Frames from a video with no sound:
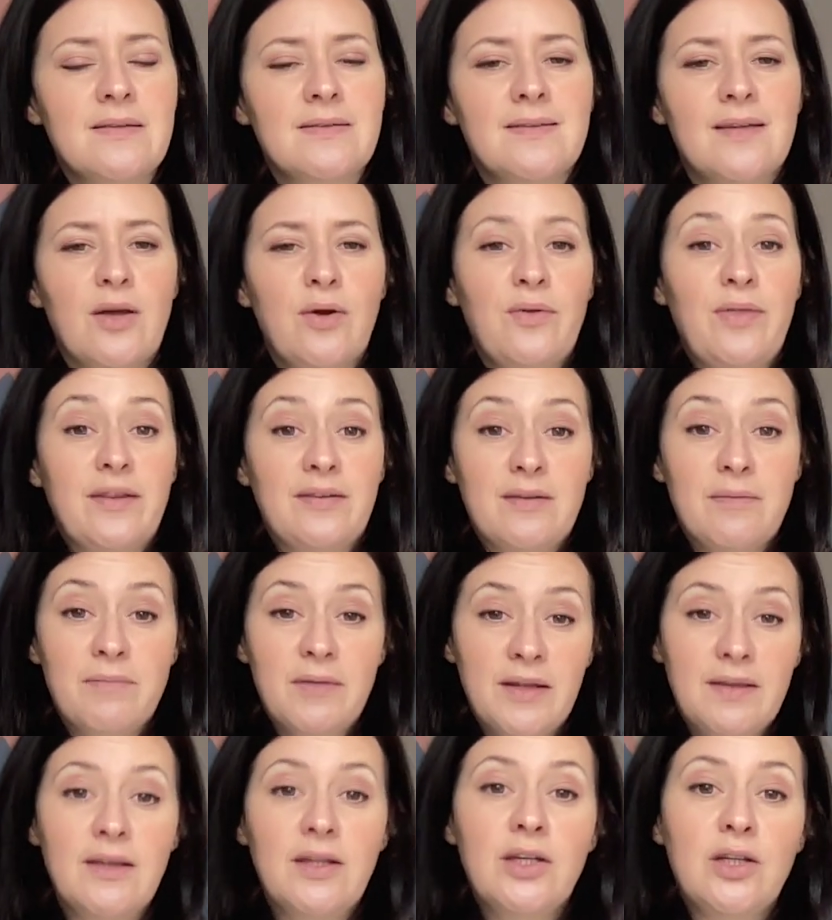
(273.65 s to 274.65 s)
So there's
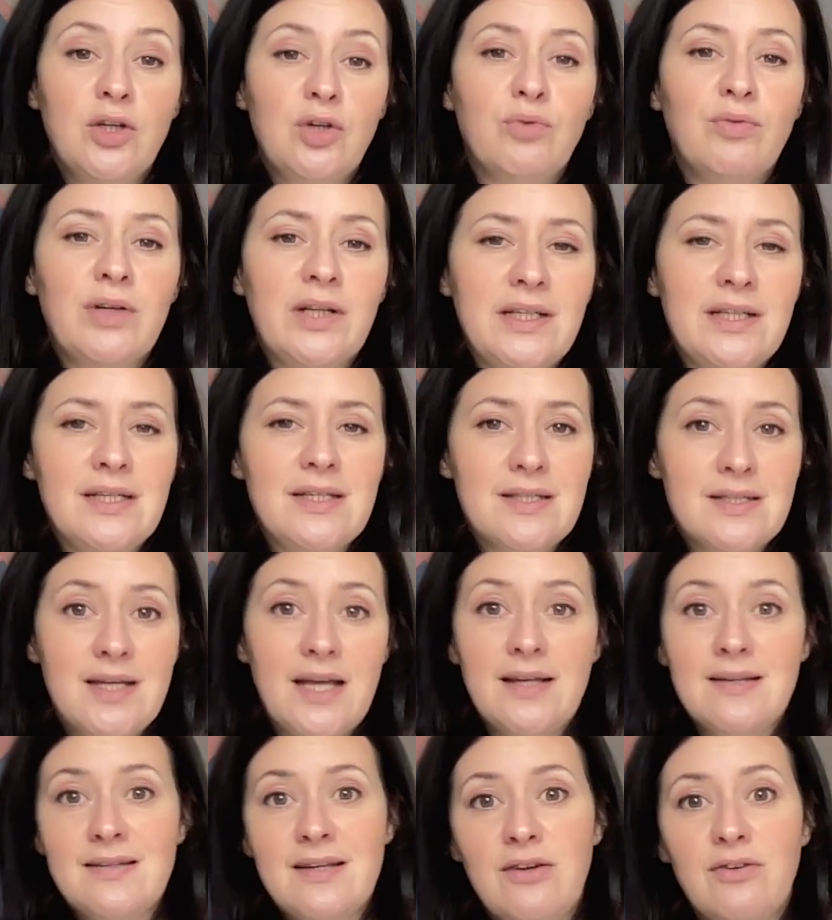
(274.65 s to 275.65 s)
something that you really need to
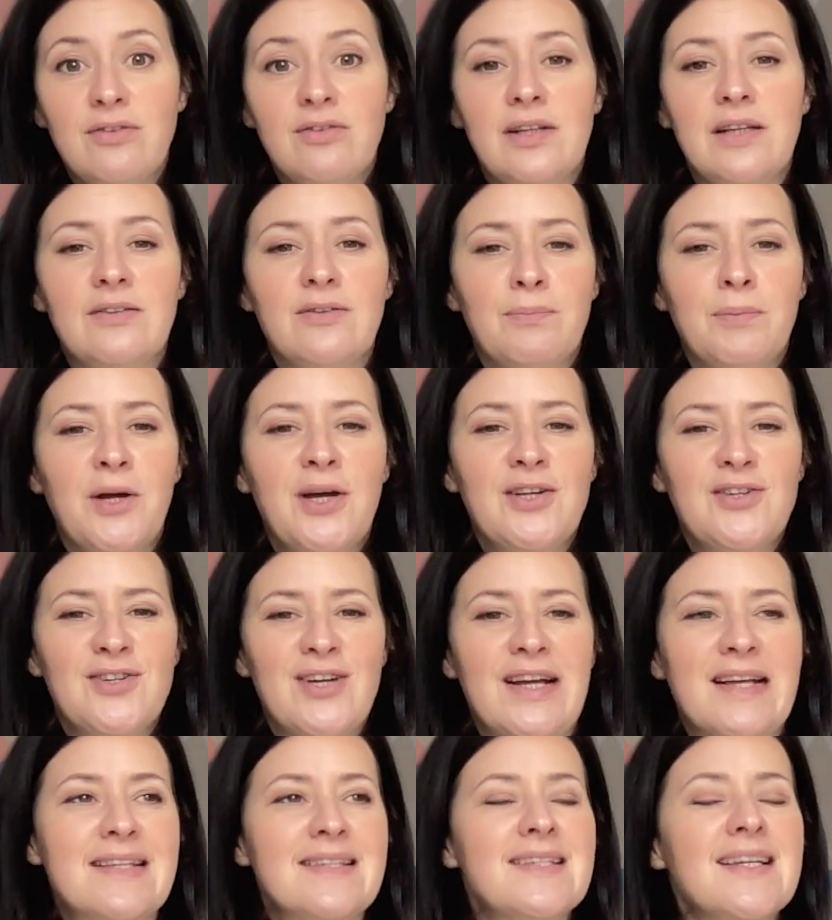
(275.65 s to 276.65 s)
take seriously as a
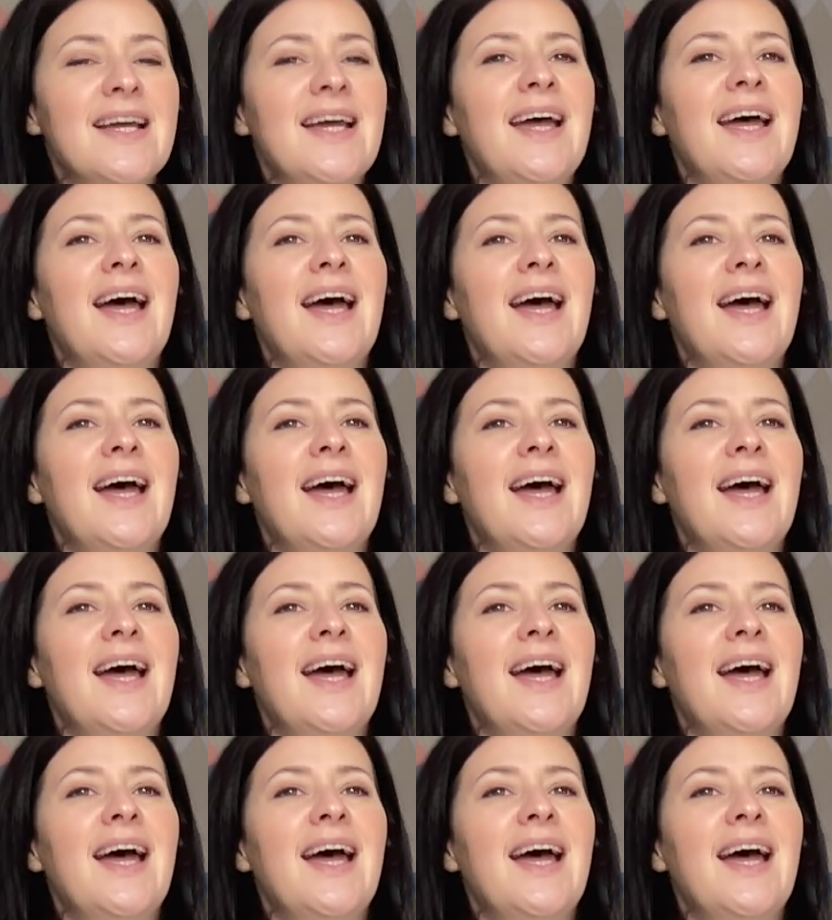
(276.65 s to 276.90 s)
purchase.